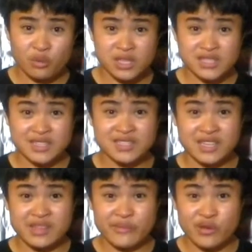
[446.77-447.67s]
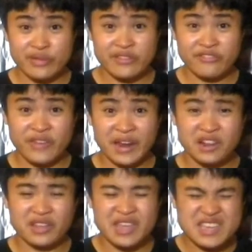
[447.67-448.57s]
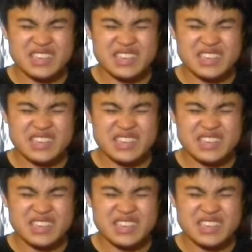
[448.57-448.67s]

once I see the movie finally.